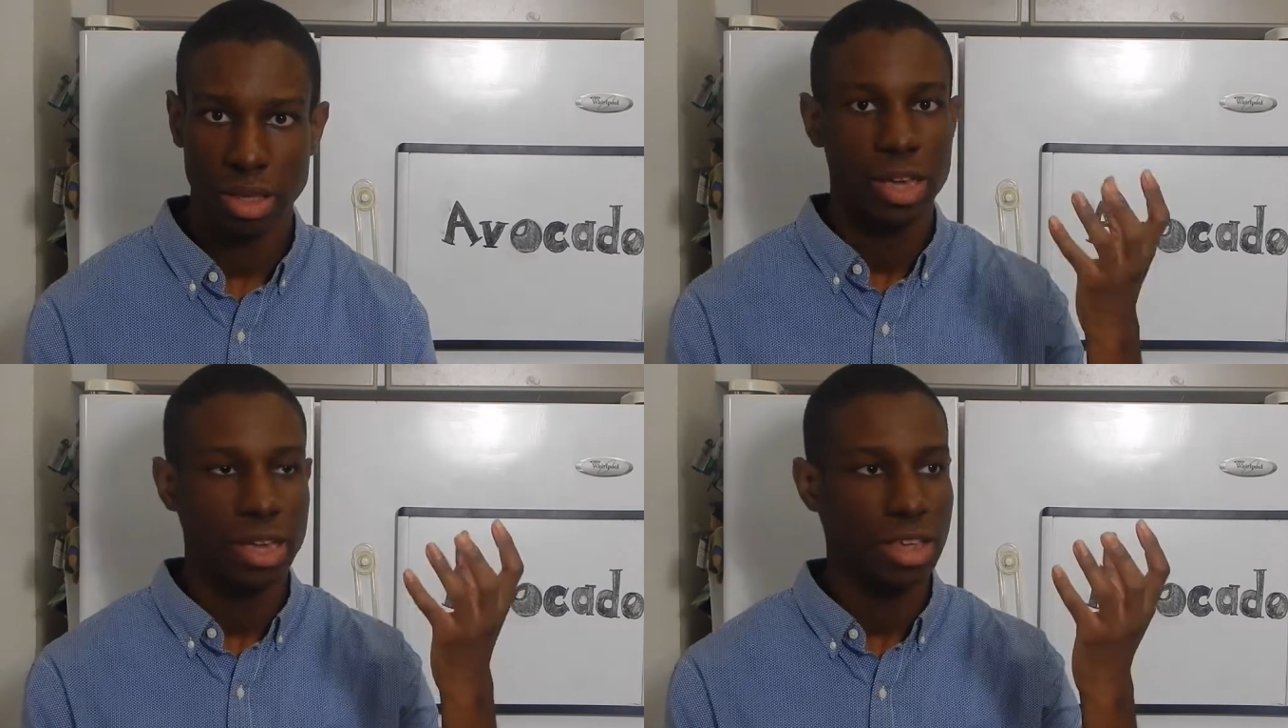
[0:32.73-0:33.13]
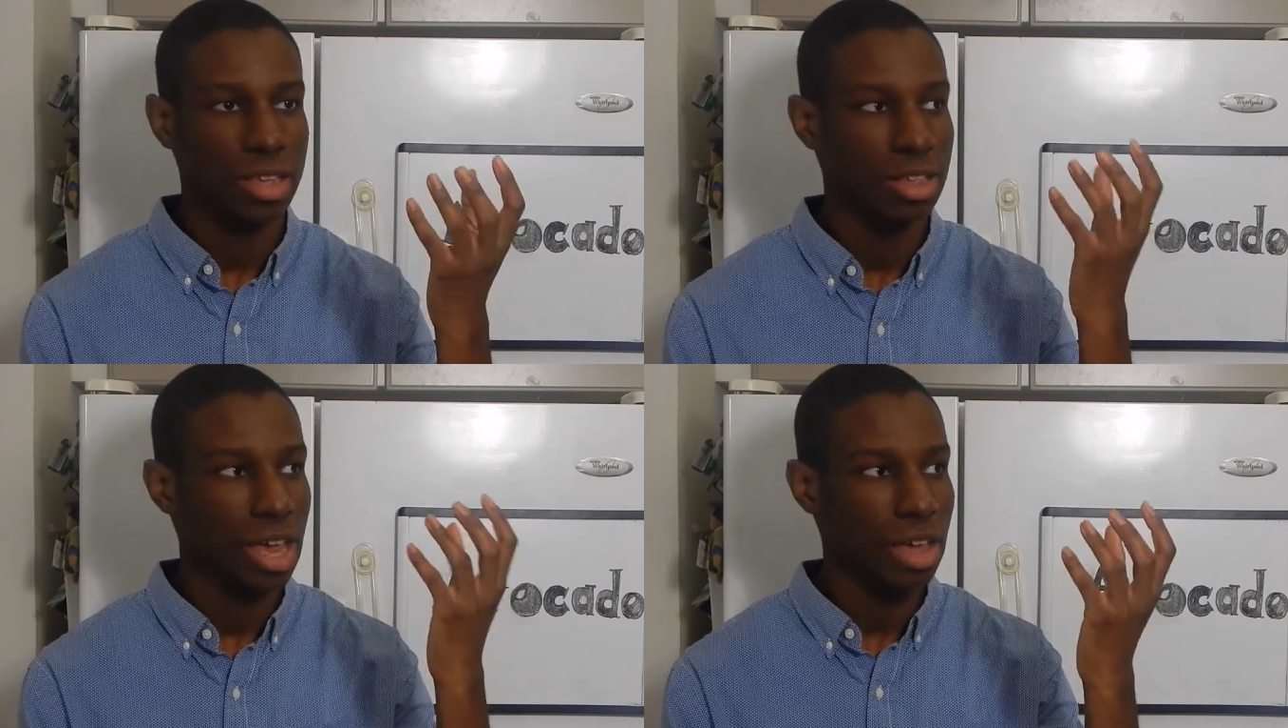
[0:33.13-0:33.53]
It takes
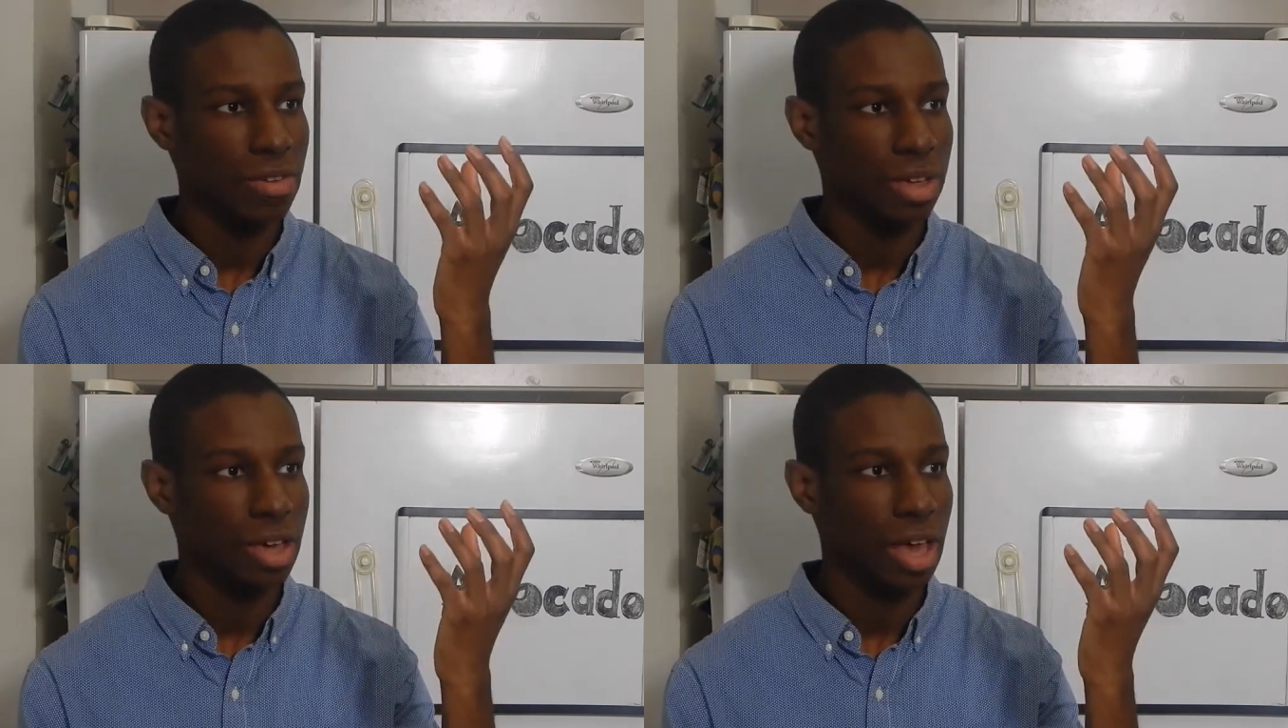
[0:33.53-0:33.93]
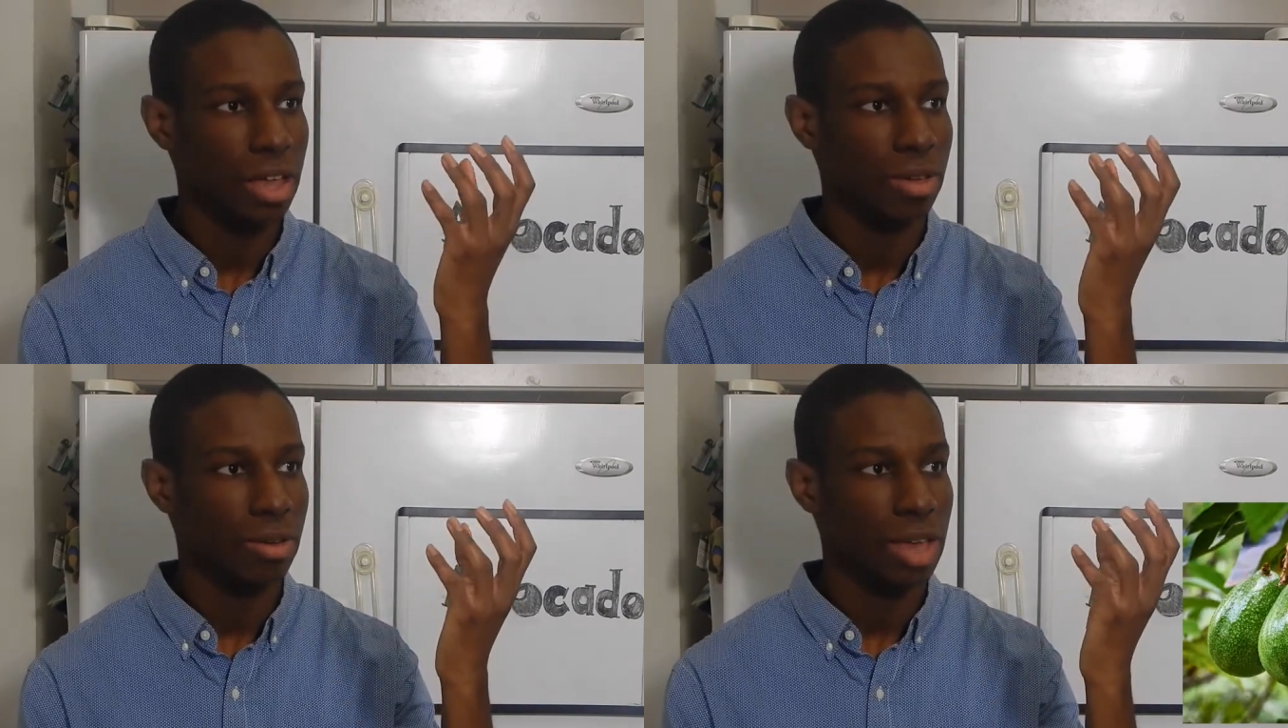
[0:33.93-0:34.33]
an
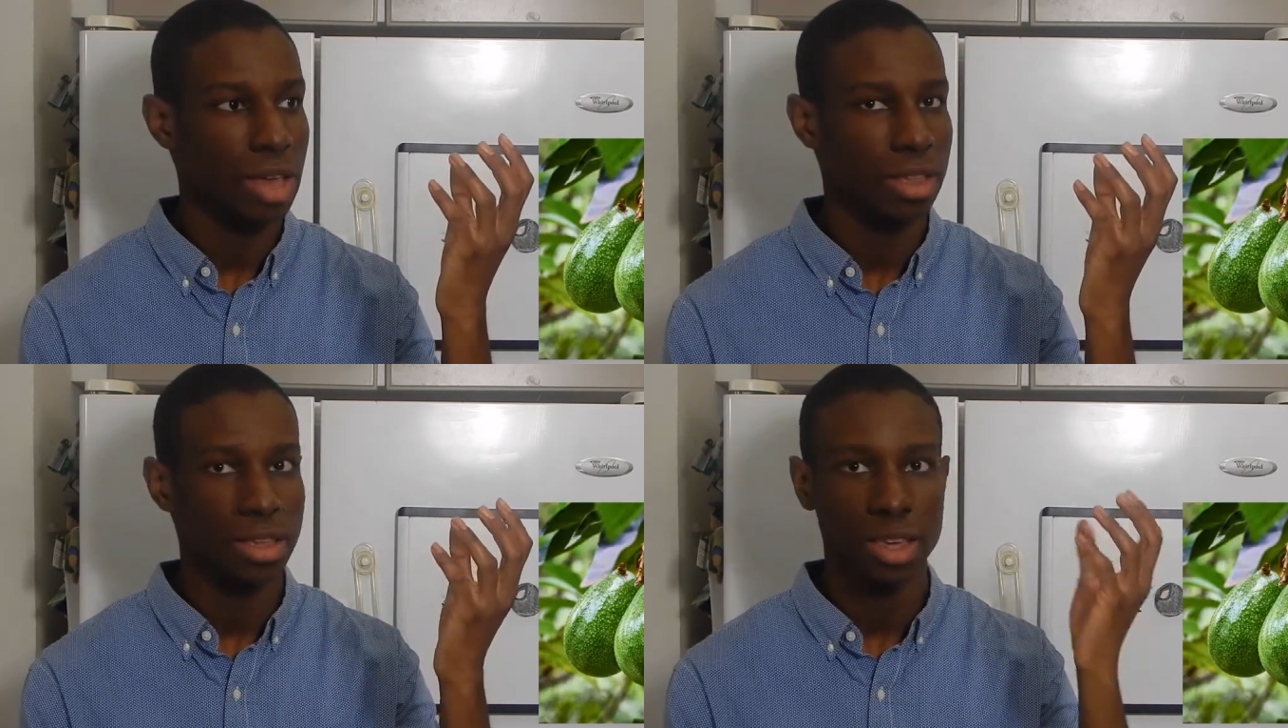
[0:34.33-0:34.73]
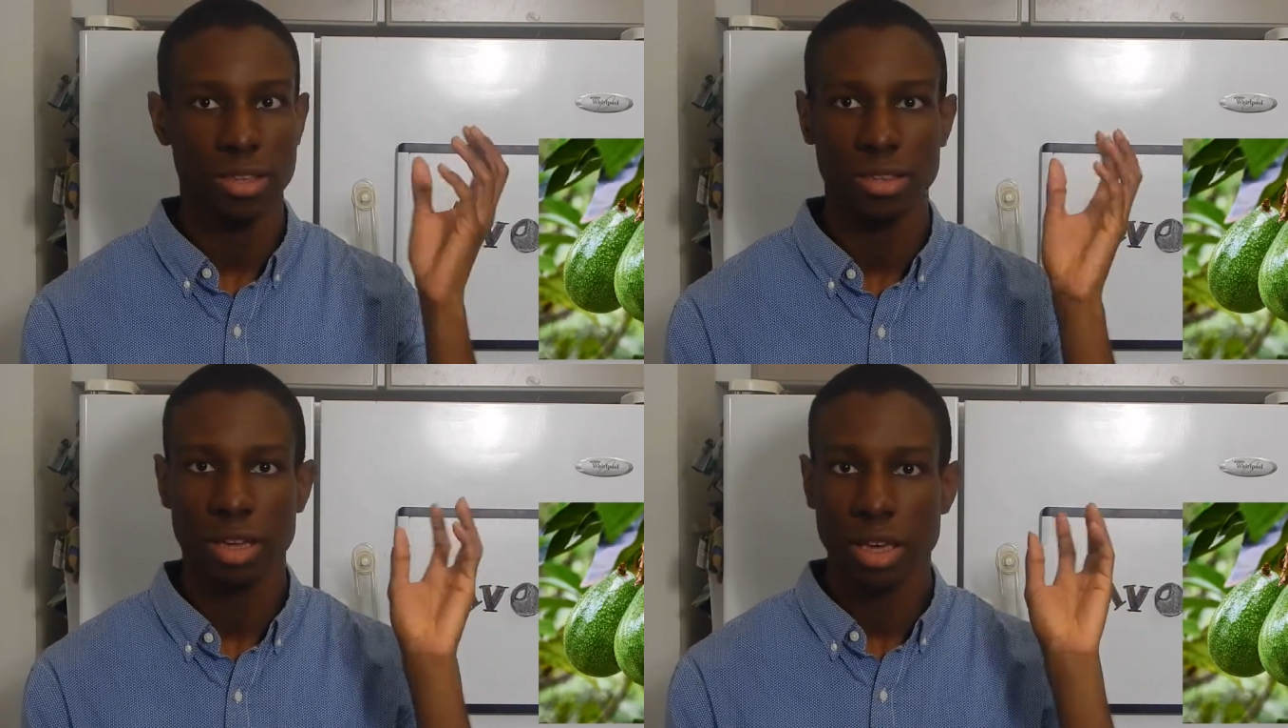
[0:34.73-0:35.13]
avocado at least